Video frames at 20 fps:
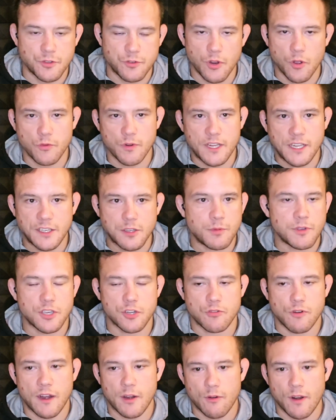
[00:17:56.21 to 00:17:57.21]
You don't need to be
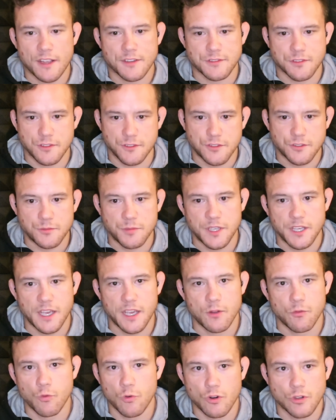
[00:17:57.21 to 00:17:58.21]
a great wrestler to be
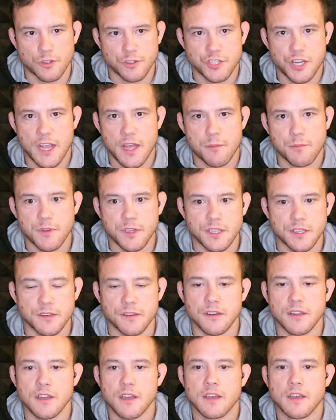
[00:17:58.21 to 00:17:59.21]
a world
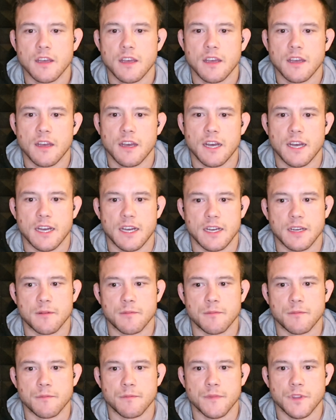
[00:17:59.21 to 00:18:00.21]
champion,
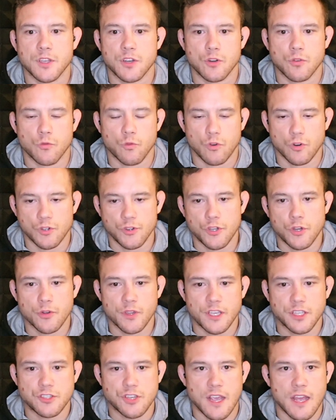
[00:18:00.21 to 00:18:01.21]
world
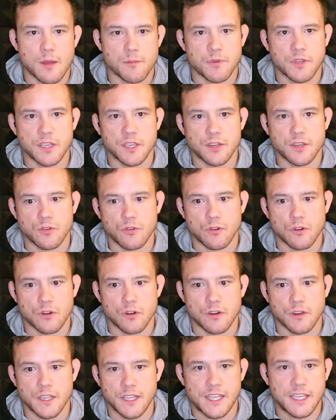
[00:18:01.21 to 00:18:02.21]
no-gi champion
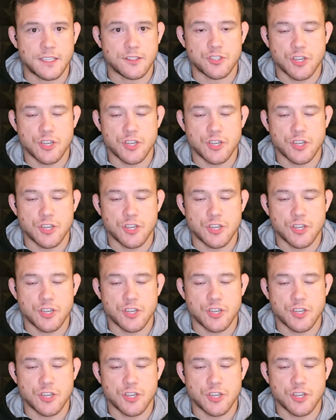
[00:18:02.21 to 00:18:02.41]
or gi